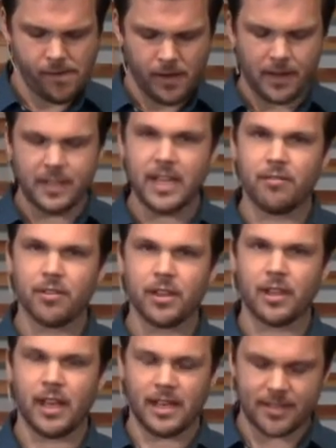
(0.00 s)

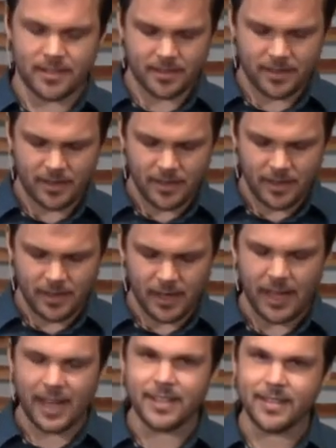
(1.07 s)
Nevertheless,
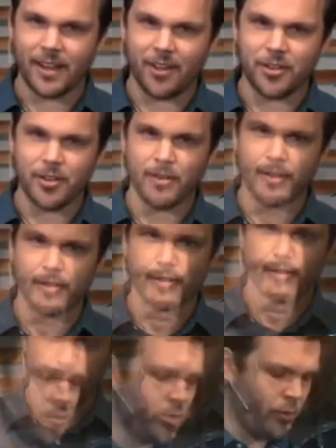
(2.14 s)
I tell you the
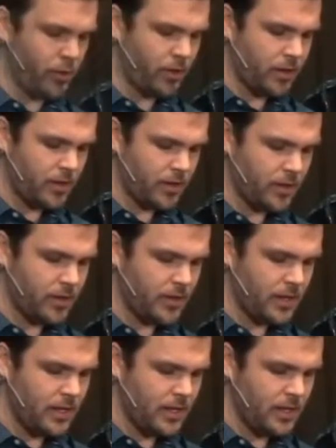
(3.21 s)
truth
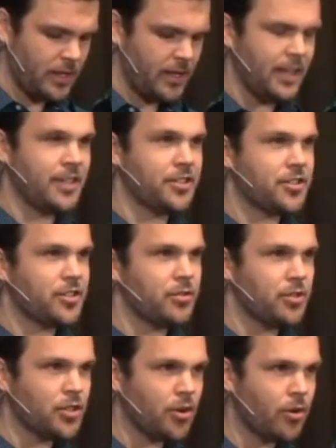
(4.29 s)
it is to
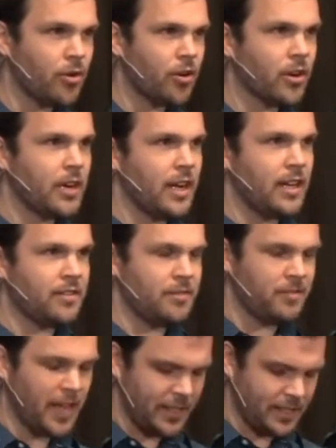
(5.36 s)
your
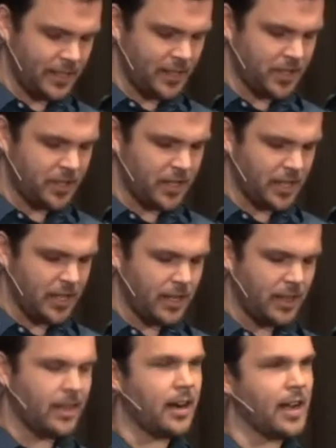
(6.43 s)
advantage
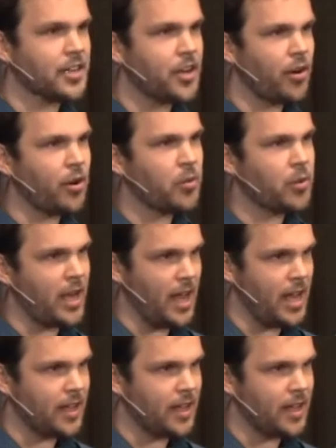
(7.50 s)
that I go away.